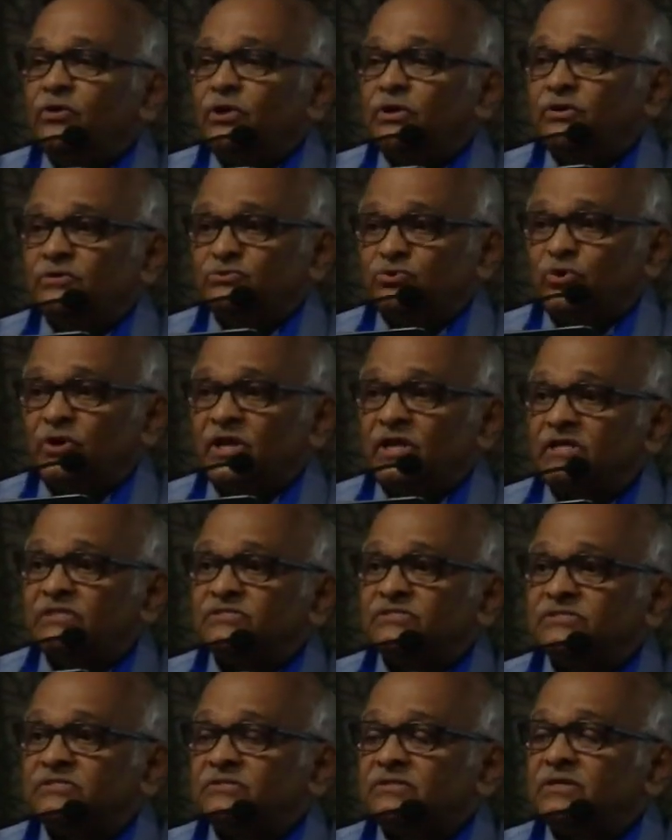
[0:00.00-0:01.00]
It was on
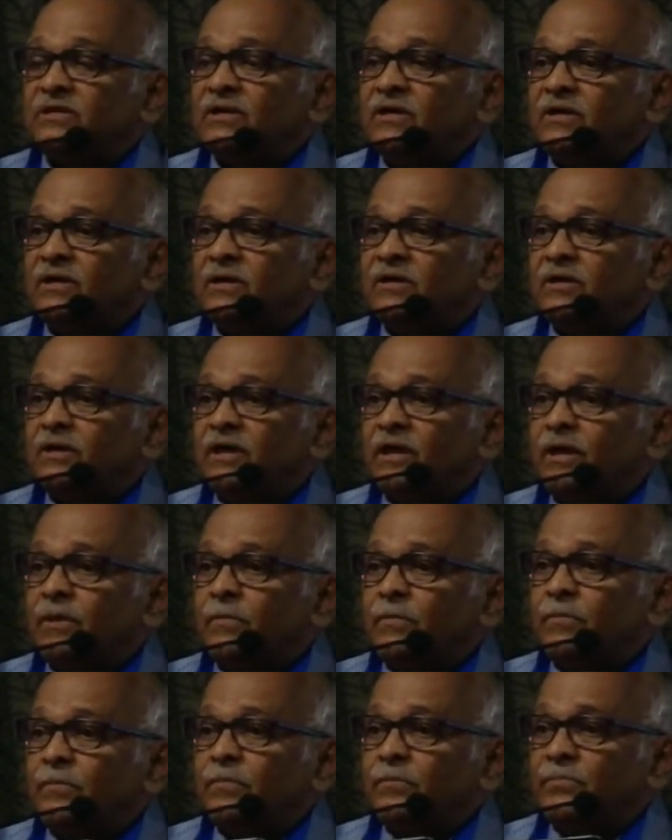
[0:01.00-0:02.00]
his
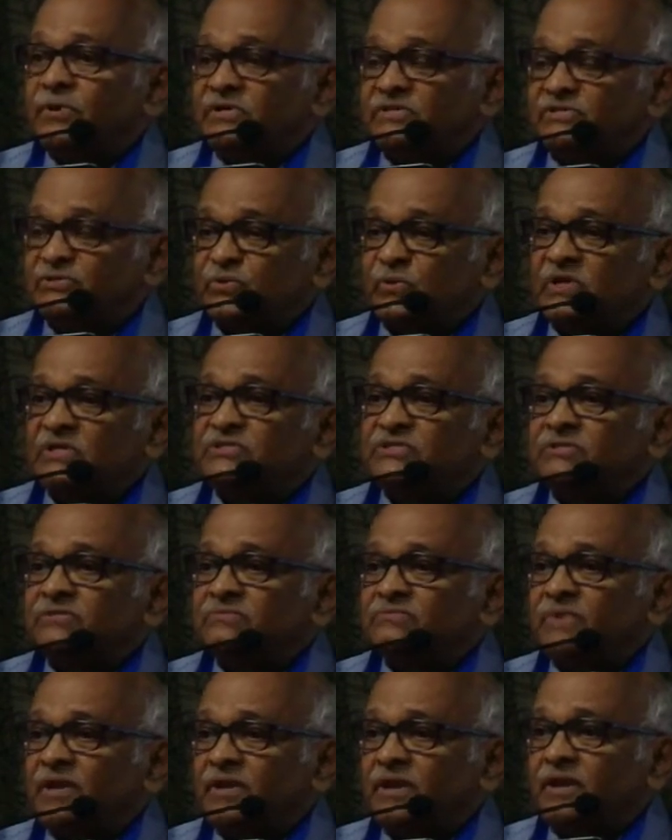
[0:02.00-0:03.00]

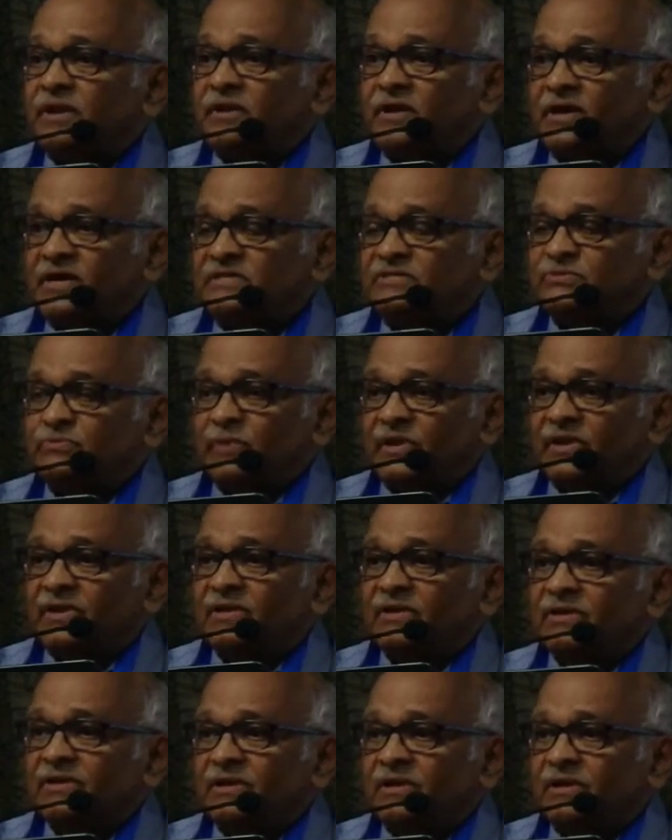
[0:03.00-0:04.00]
persuasion and
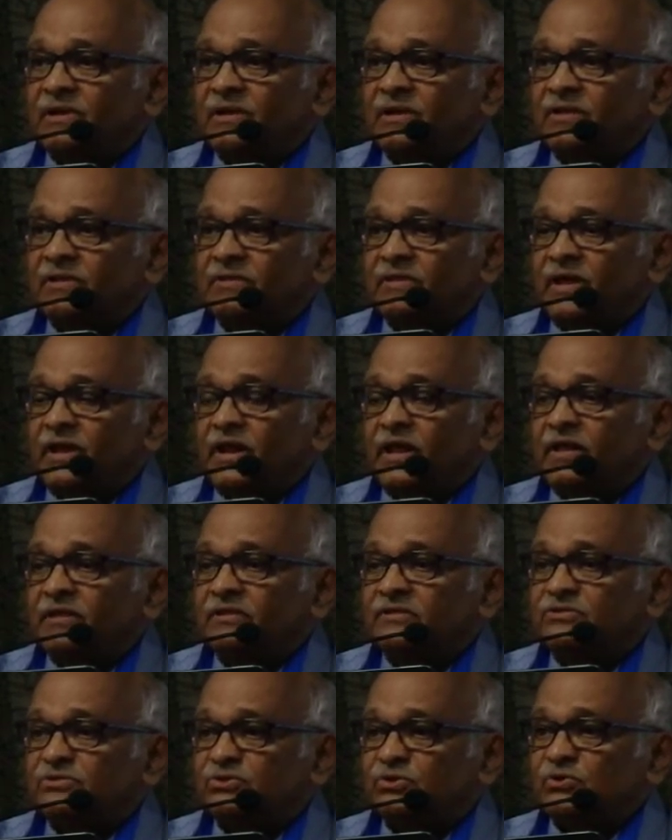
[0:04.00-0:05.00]
enticement that
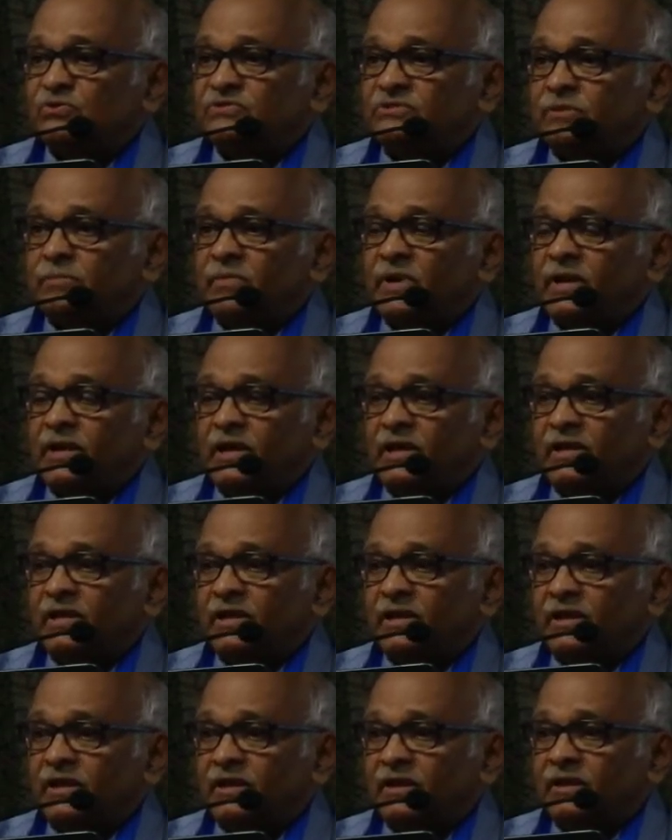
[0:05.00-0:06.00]
I chose the medical
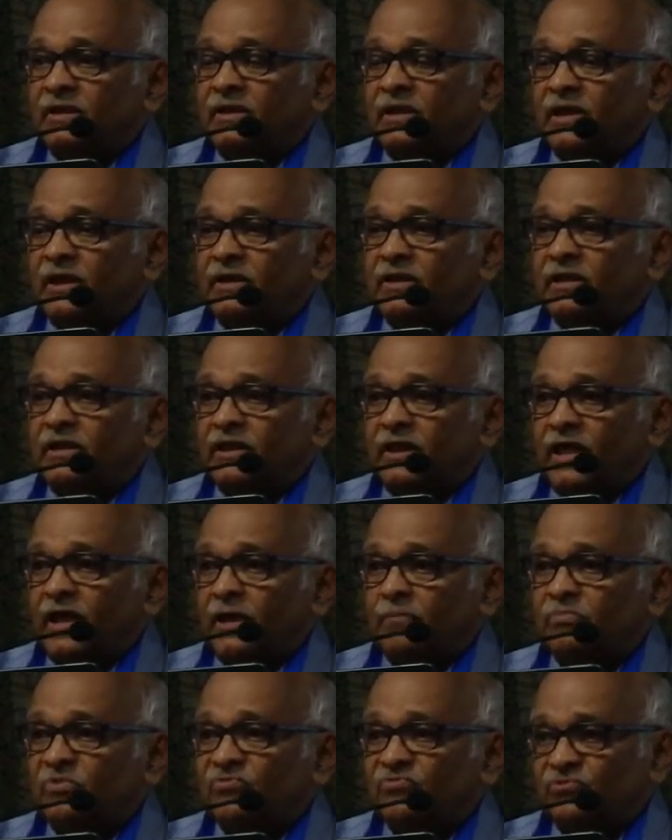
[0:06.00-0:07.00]
career, and here I
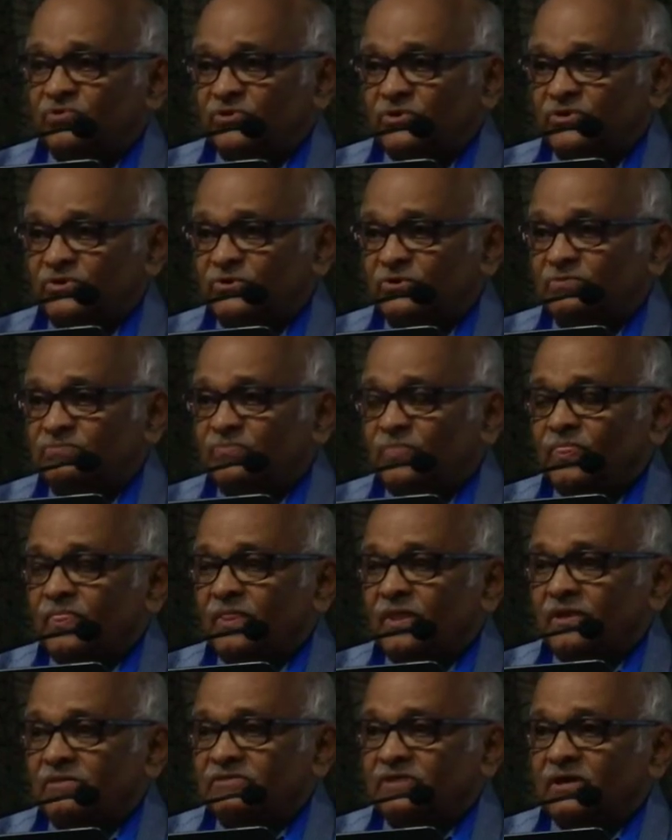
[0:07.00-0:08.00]
am before you
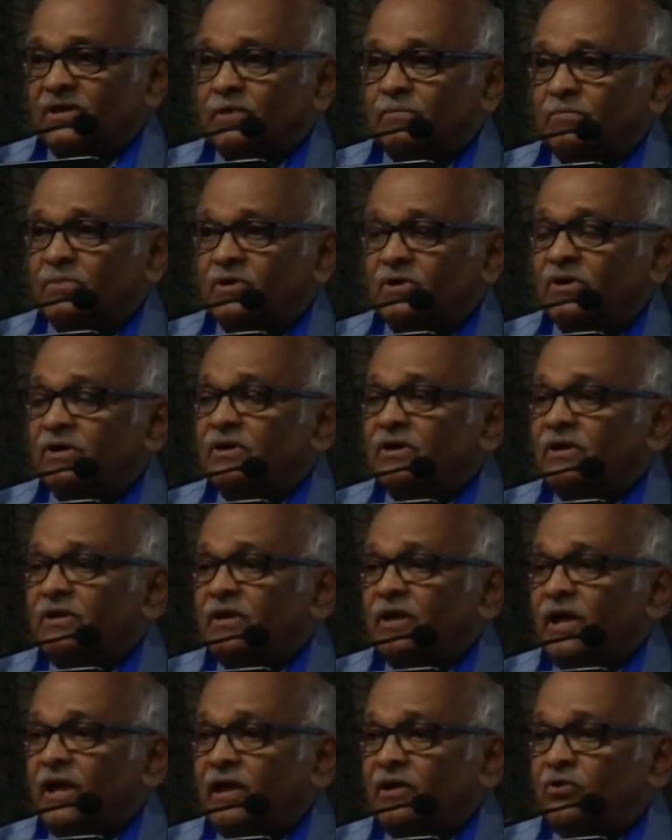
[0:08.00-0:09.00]
as a humble
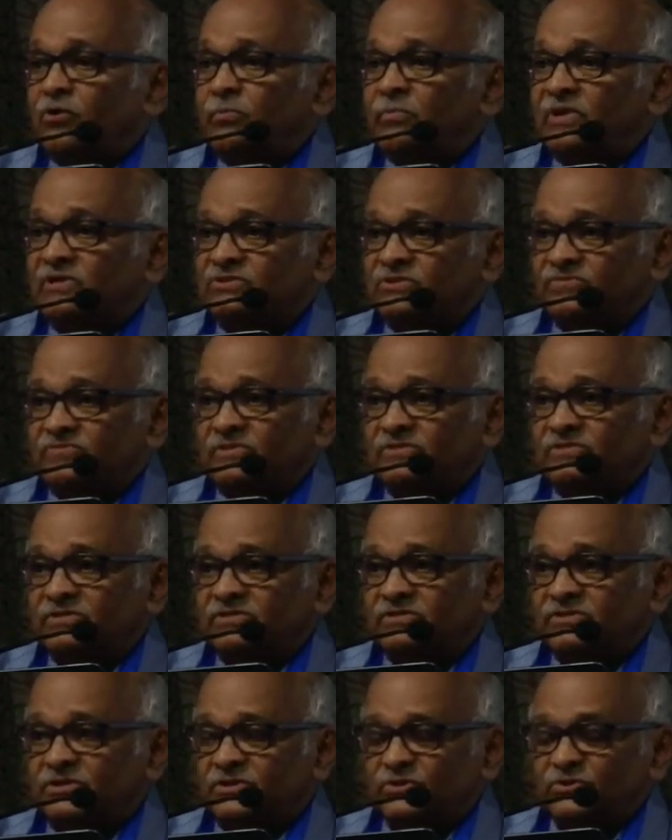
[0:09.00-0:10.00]
alumnus of this
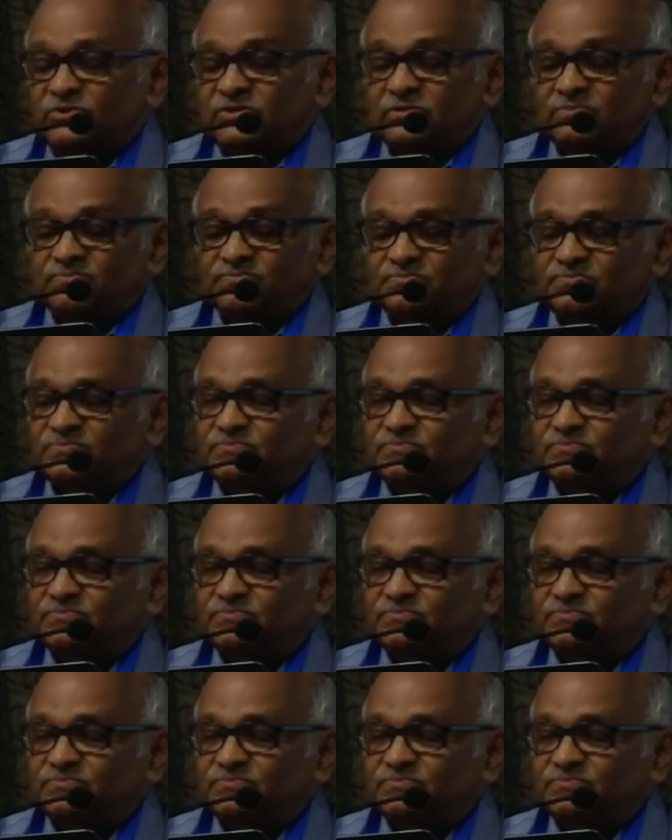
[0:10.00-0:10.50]
institution.